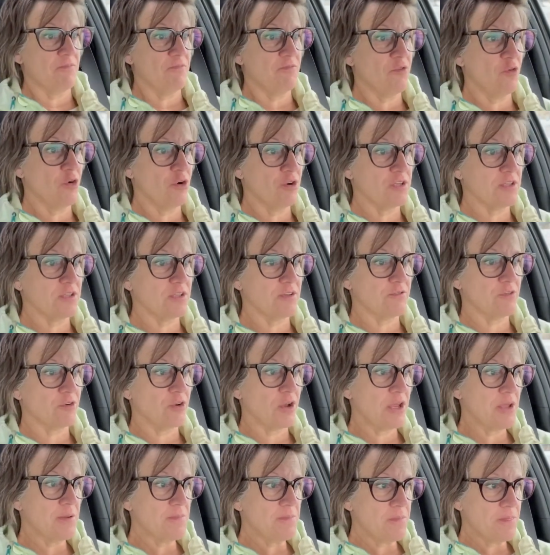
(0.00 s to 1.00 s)
for
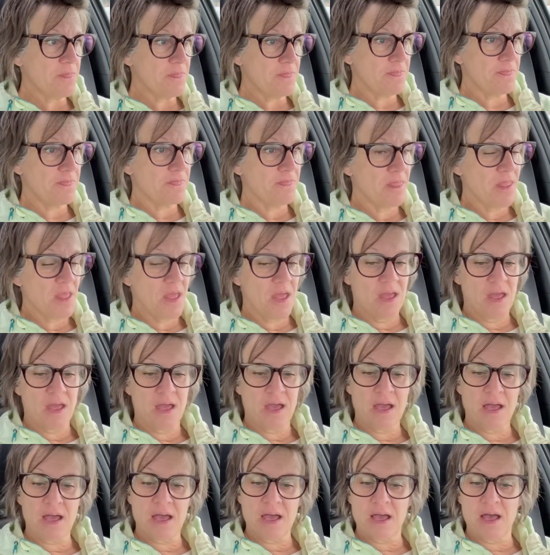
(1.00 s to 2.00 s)
delivery.
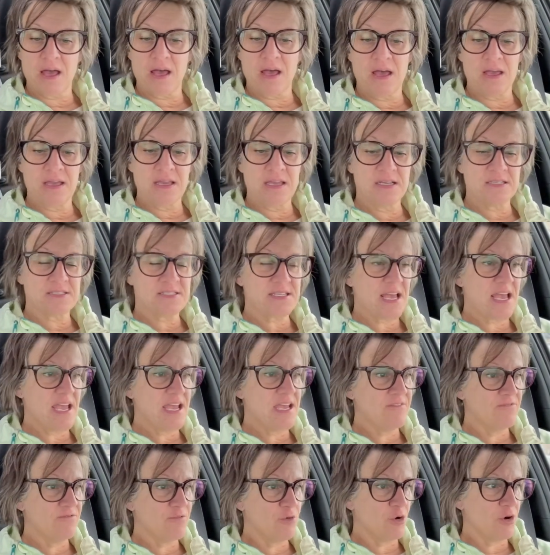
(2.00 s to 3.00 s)
It's
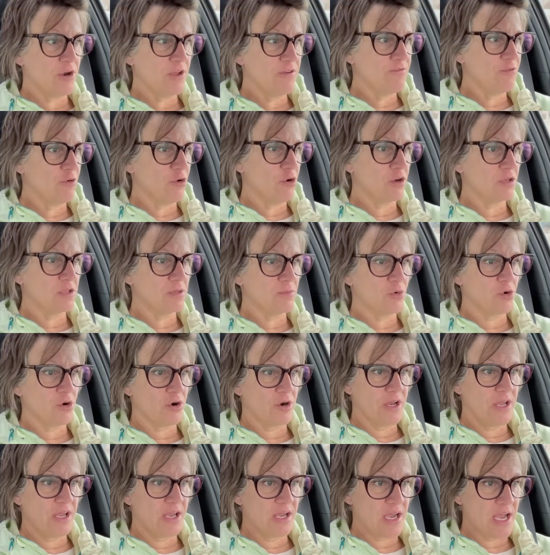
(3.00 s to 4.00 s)
8:44 in the
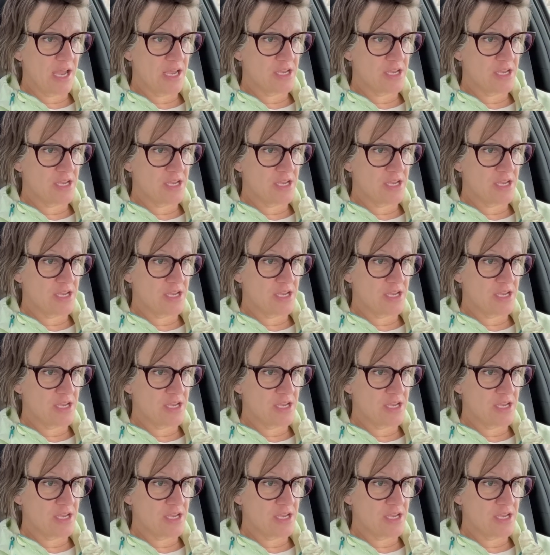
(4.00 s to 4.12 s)
morning.